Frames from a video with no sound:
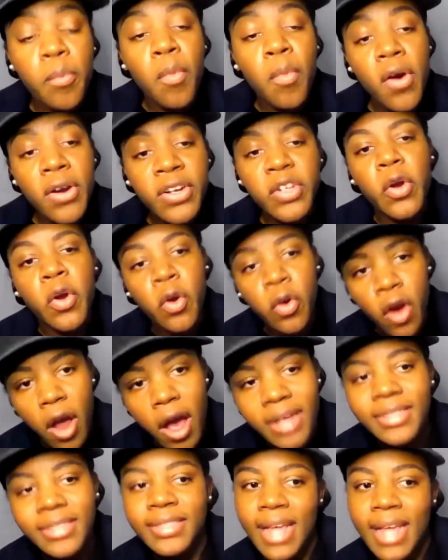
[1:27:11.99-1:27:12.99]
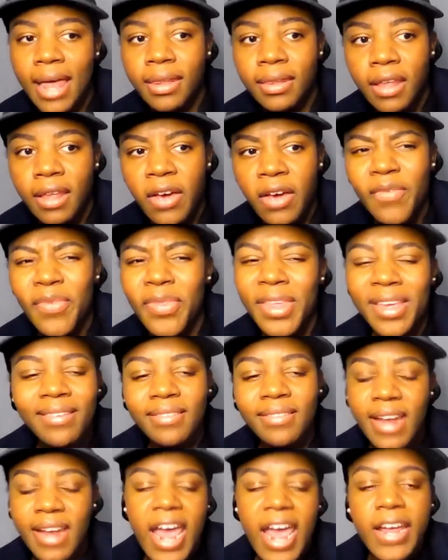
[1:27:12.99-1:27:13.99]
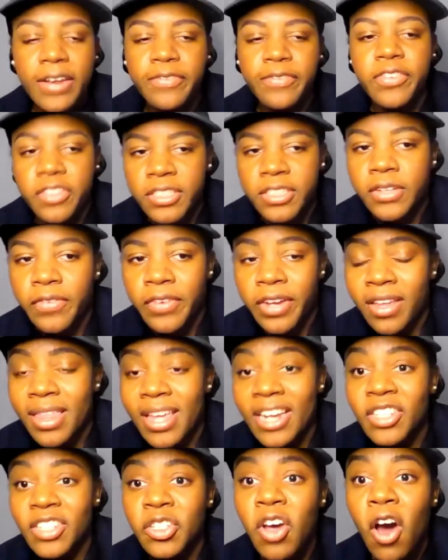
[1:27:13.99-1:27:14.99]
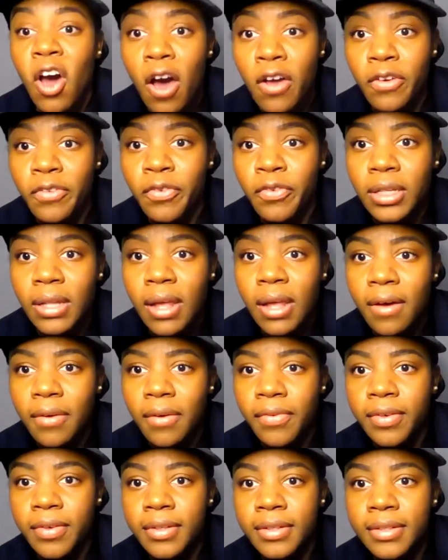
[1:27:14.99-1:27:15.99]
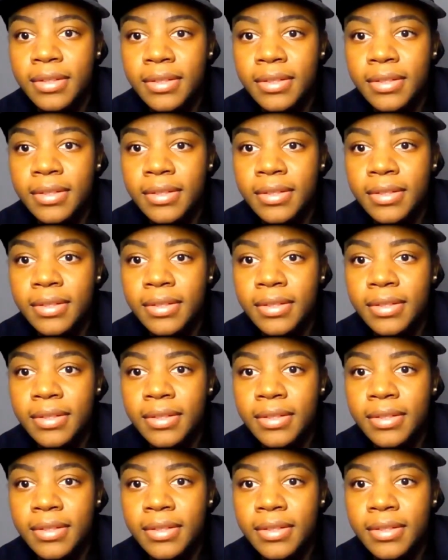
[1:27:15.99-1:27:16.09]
more to cross that love than hate for Sylvia that is gone for love.